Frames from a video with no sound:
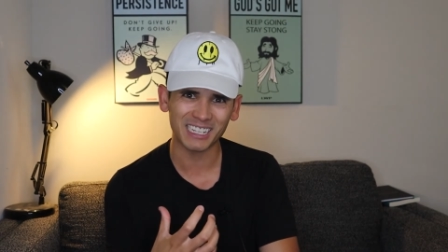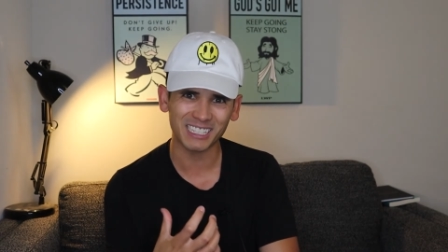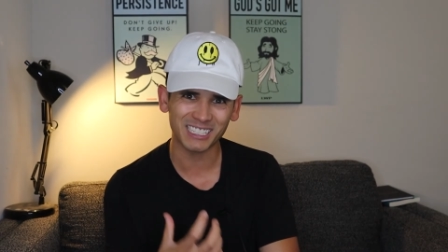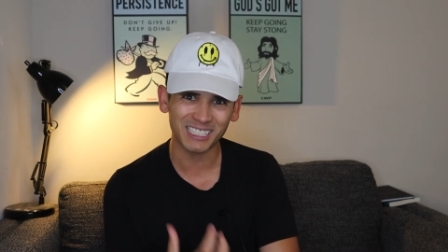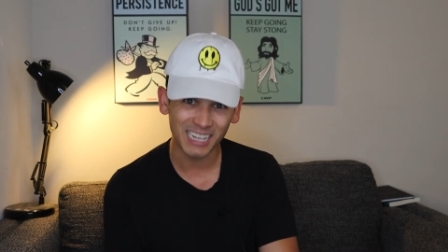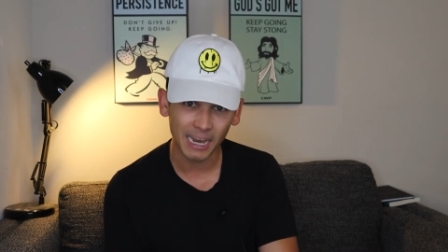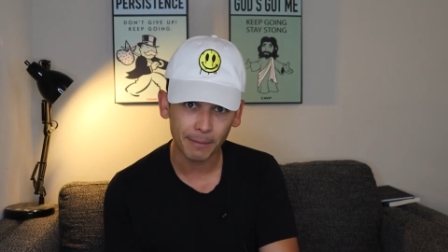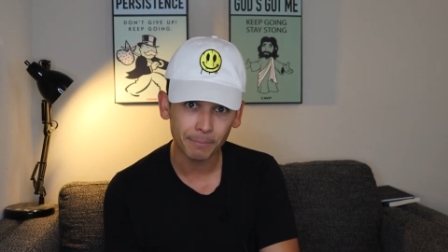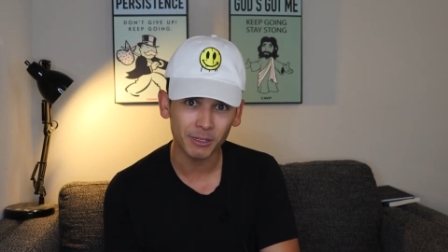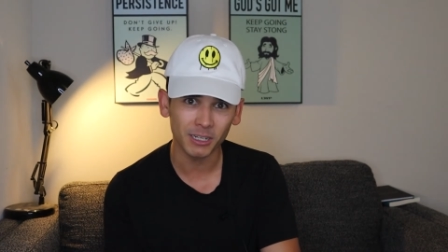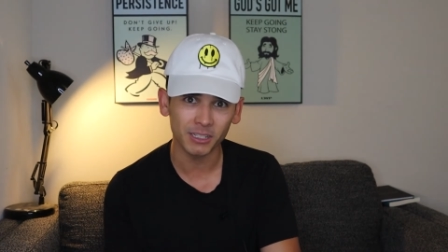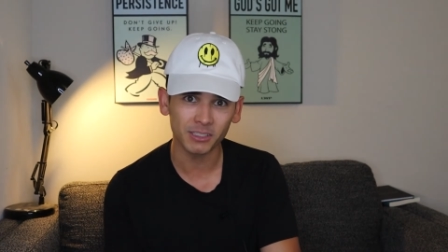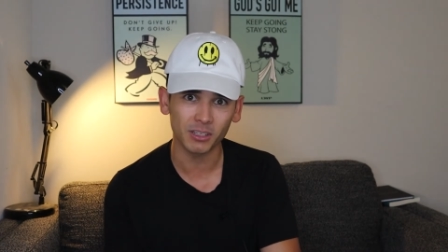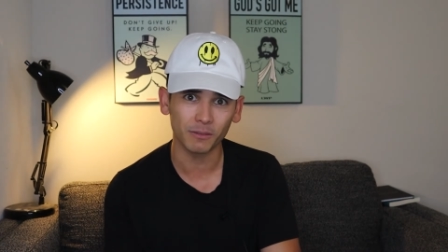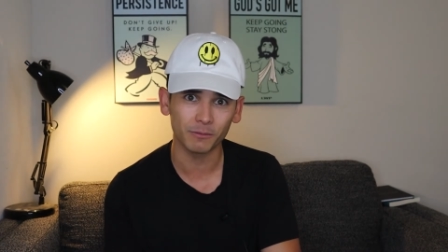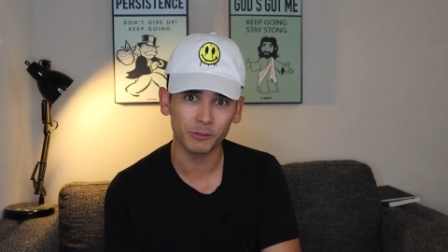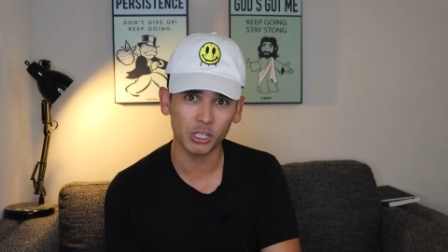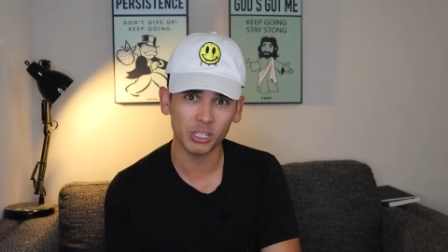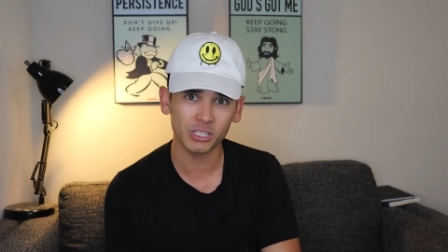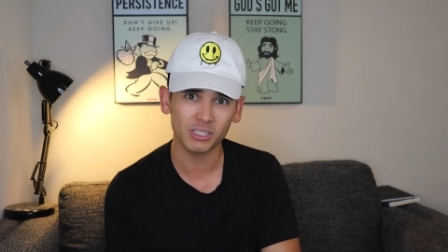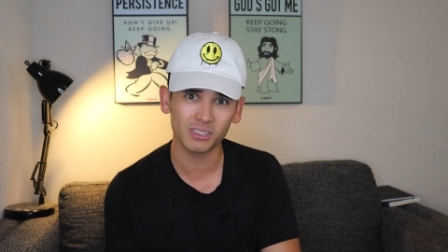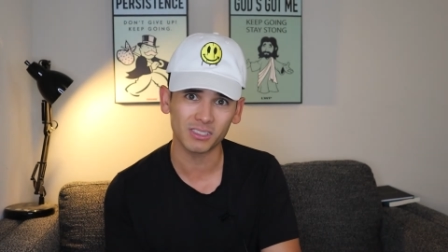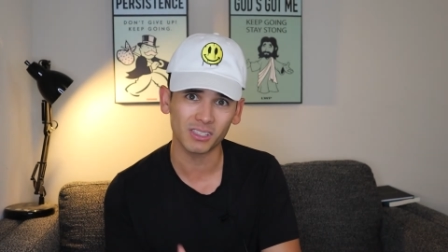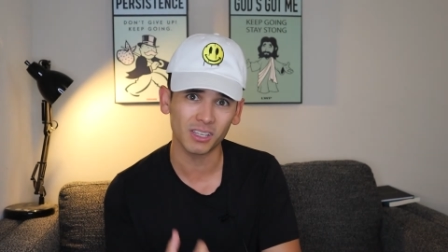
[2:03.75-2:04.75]
acceptance of
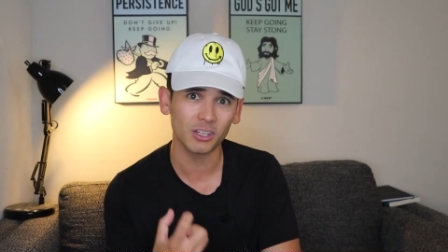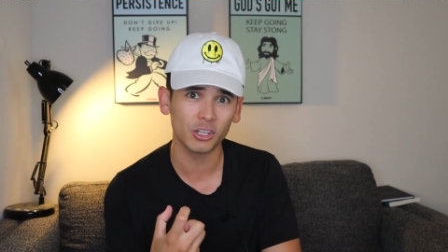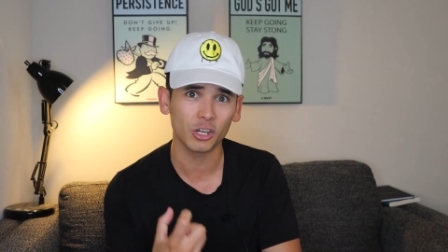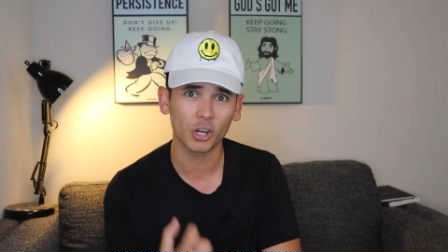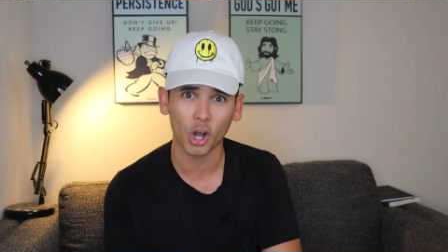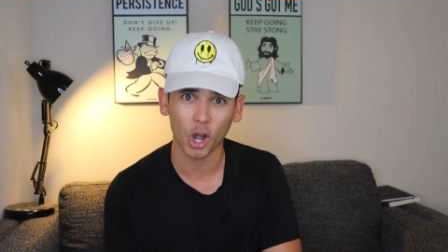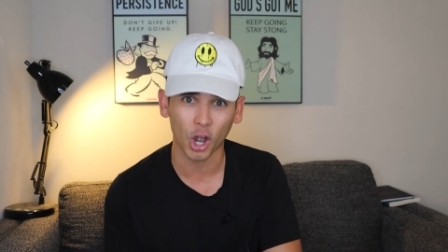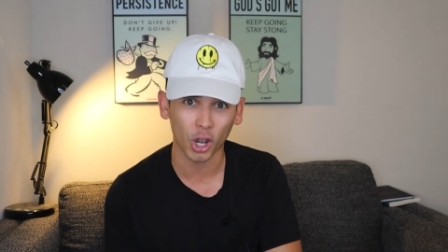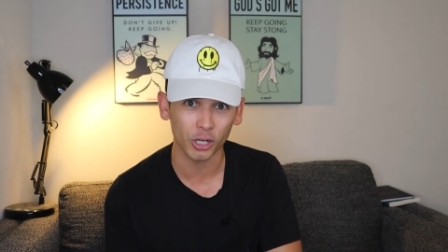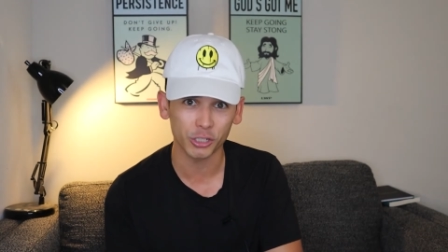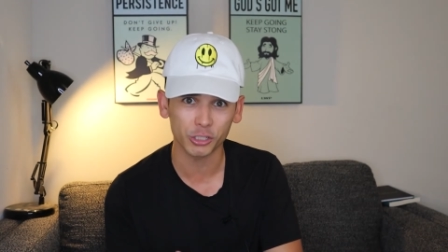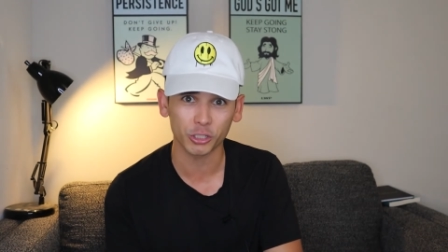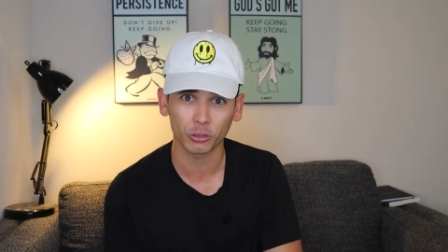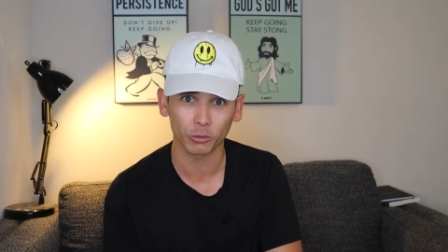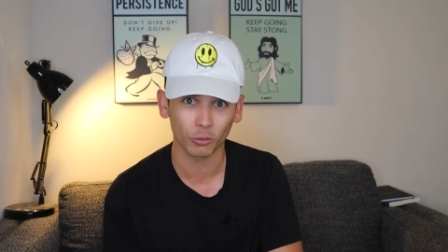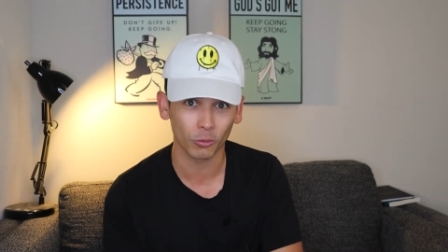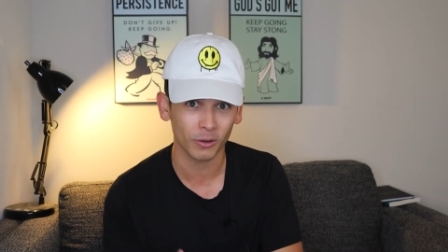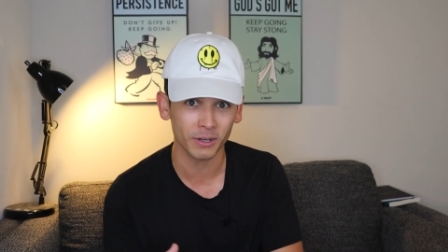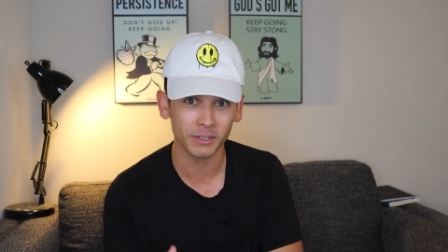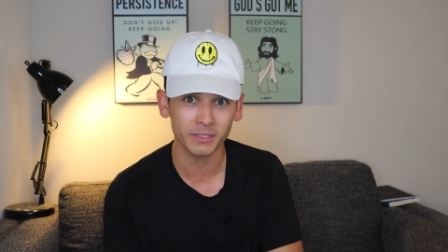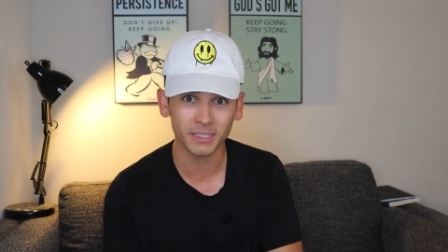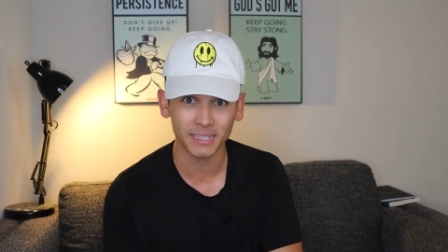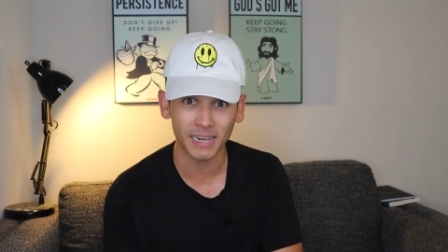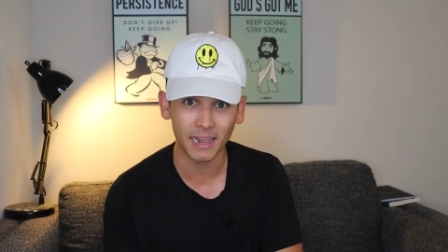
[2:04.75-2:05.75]
Jesus into your heart as your
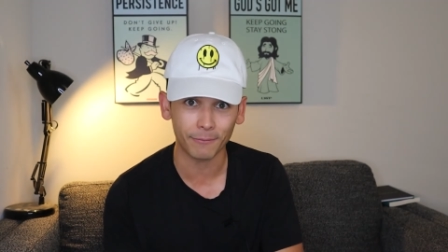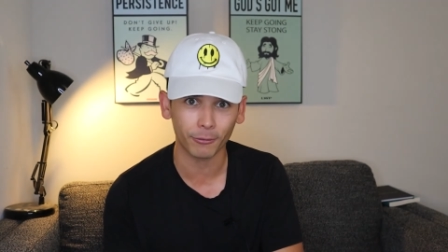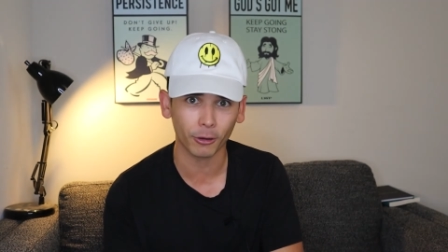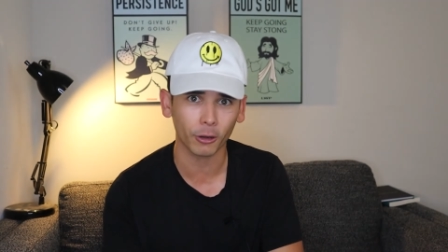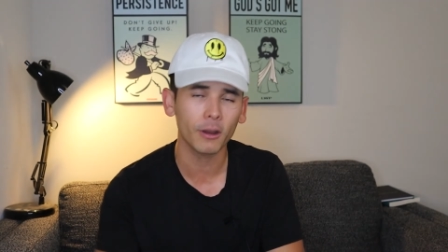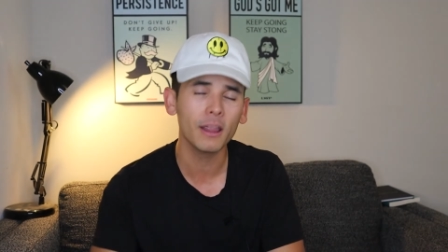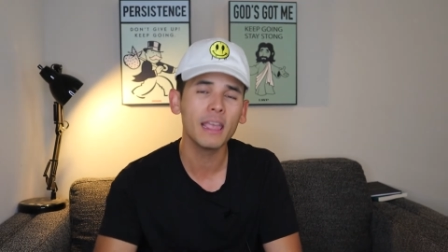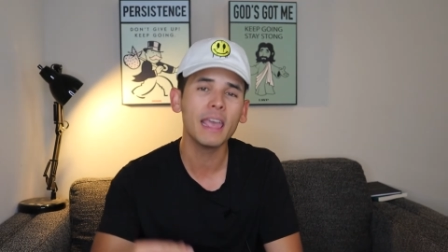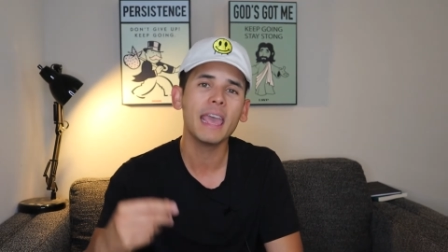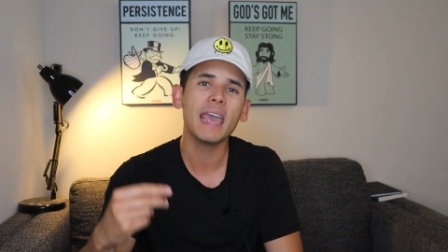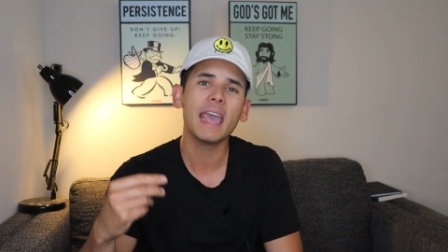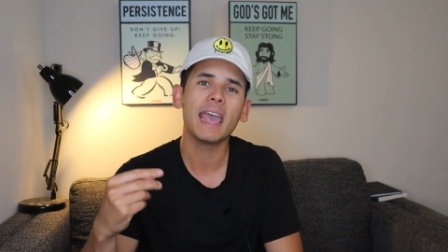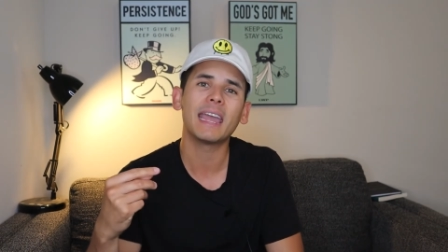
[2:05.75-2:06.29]
Lord and Savior,